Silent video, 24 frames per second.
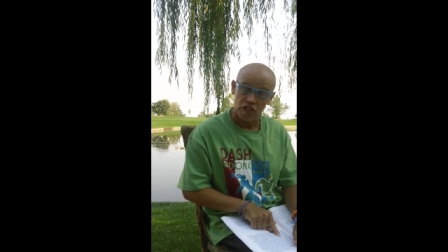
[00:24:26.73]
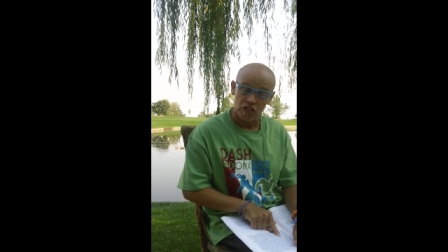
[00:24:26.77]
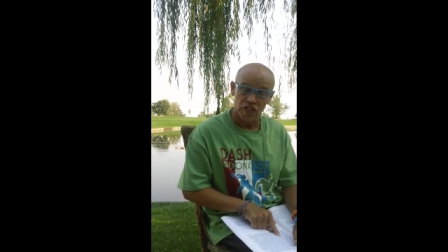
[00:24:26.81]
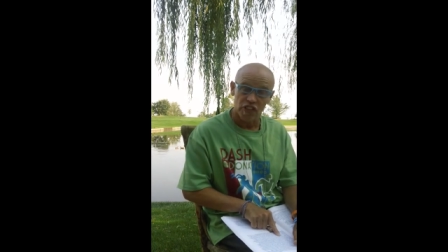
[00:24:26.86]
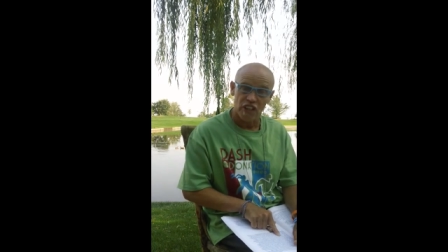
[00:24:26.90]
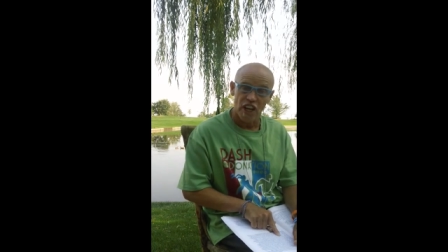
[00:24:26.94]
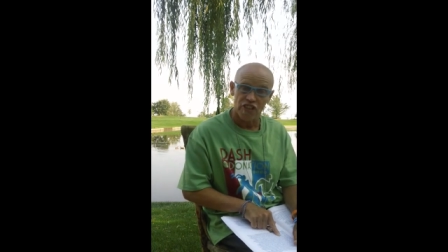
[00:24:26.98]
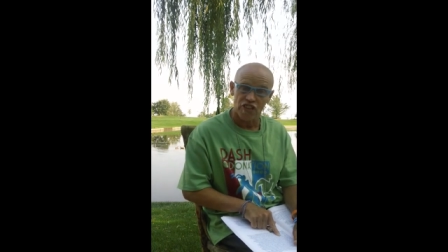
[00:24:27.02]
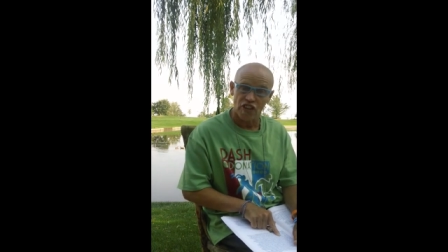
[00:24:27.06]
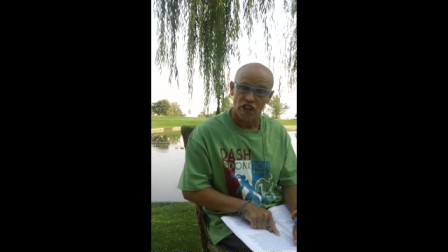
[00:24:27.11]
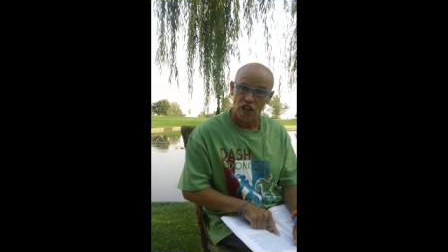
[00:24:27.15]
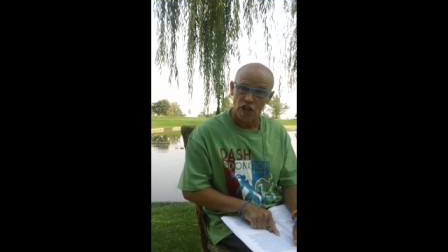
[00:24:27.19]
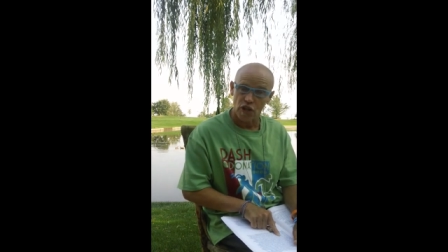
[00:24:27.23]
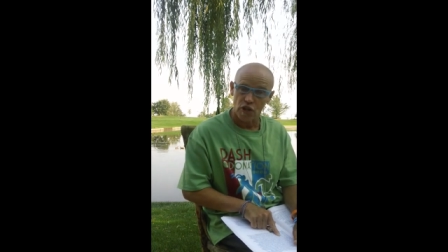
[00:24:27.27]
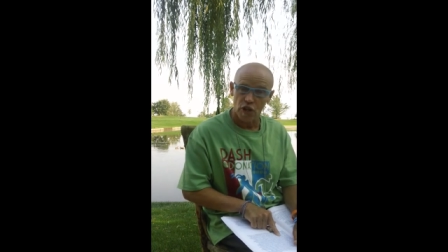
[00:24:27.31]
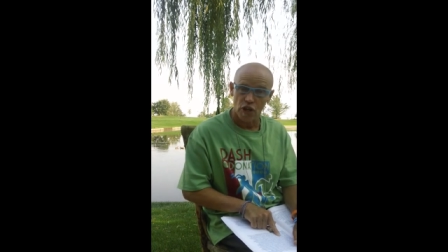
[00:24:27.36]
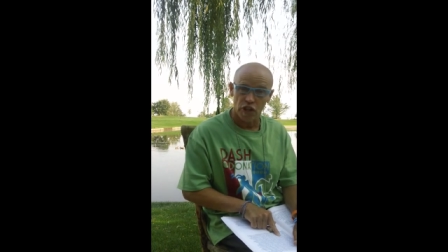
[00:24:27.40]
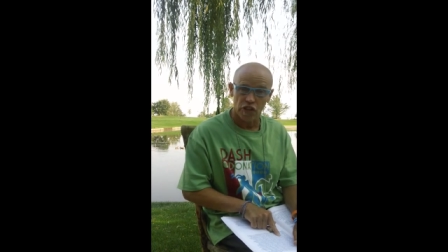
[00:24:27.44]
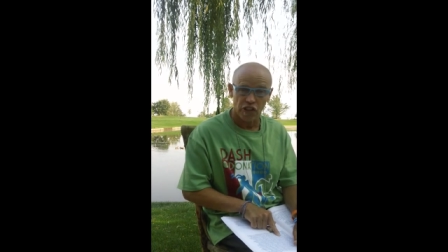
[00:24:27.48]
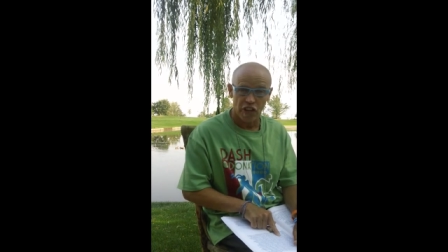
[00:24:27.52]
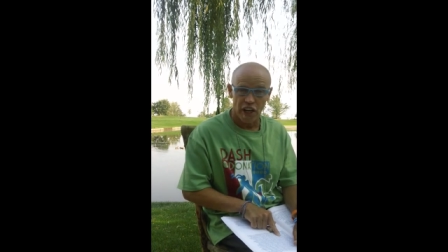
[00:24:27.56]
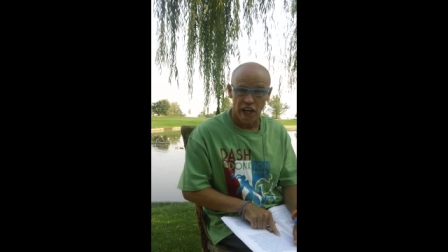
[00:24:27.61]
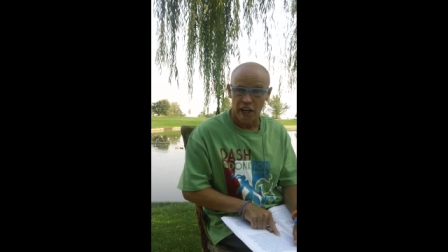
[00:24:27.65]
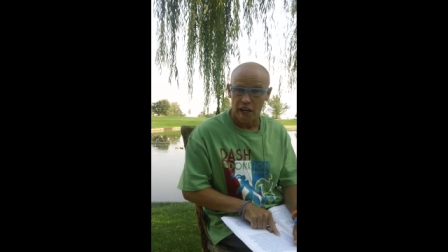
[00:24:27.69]
These guys are
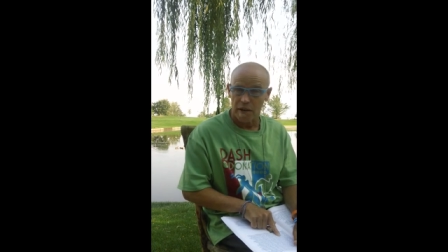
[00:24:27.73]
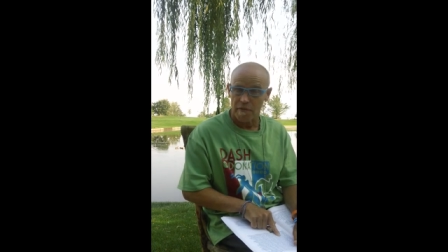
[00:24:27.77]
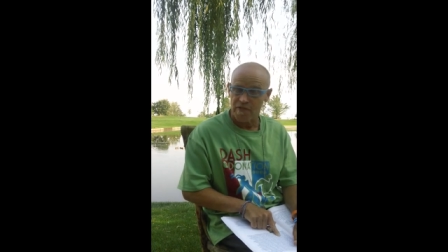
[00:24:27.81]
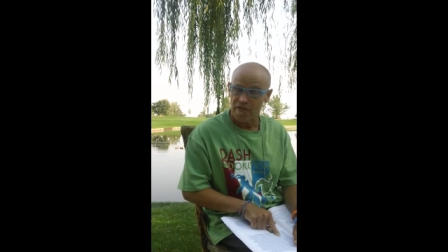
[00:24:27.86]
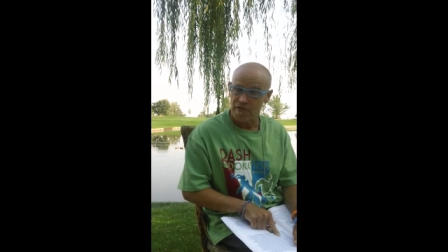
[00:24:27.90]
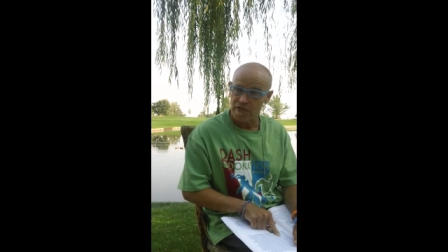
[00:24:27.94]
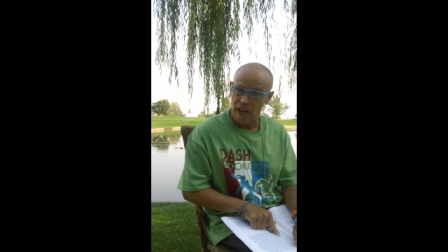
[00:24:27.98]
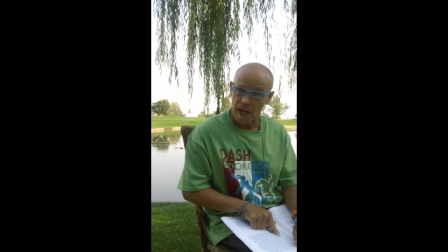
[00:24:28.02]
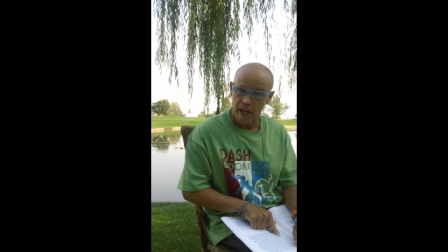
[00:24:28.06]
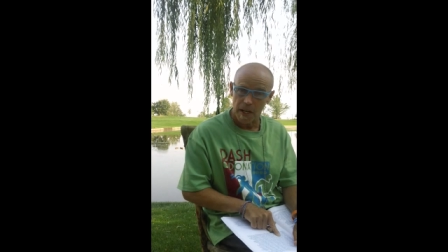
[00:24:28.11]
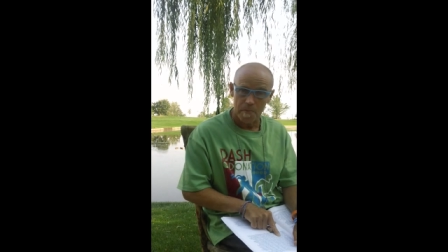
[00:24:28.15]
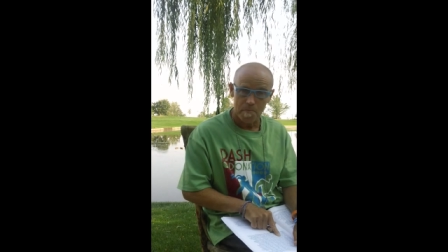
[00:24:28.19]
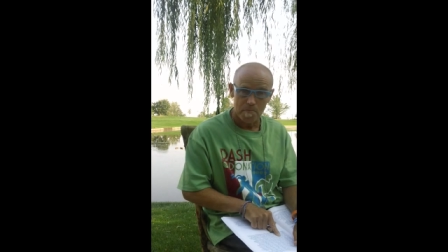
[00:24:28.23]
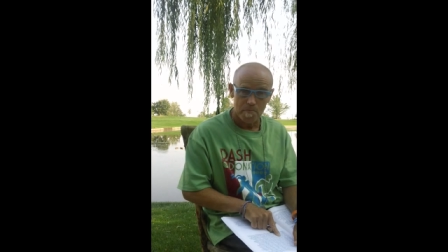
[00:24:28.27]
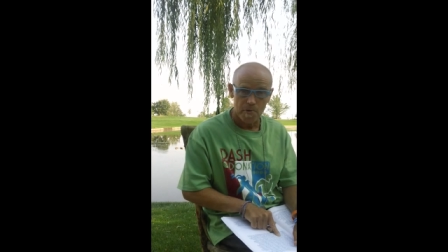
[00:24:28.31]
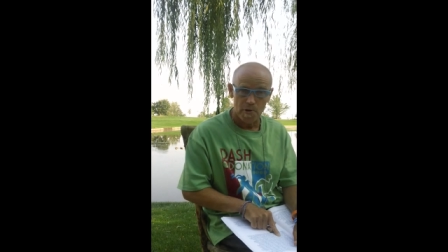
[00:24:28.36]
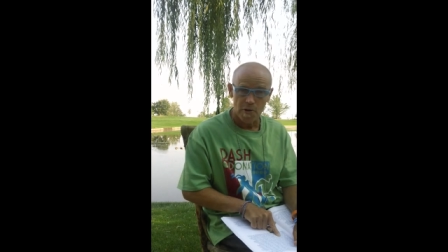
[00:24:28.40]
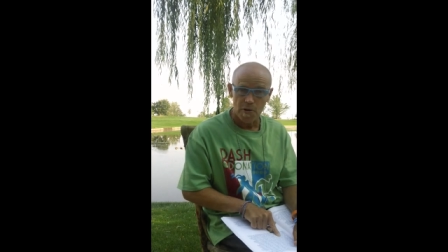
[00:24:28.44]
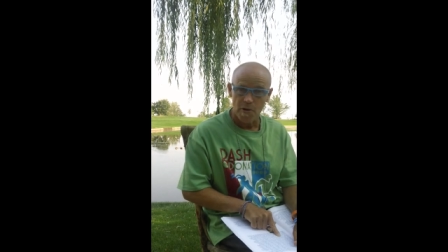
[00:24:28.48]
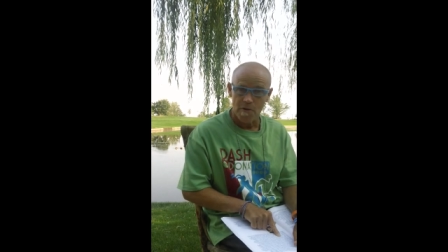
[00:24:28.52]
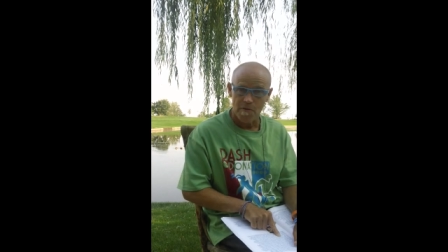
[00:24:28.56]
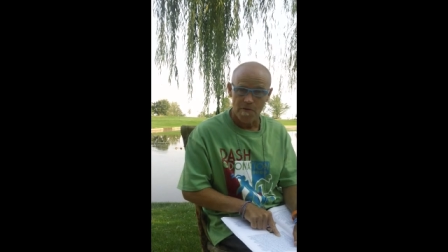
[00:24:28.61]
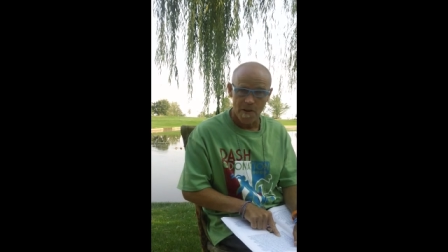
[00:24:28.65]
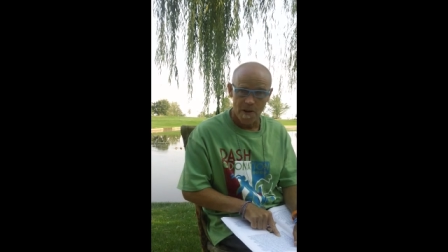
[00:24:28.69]
crooks, and I can fucking
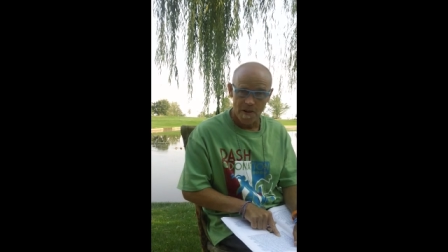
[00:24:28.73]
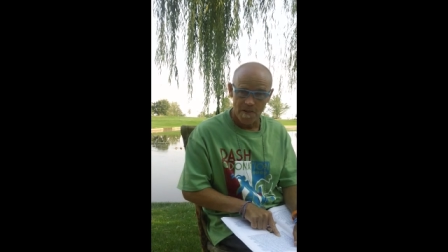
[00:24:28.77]
prove they're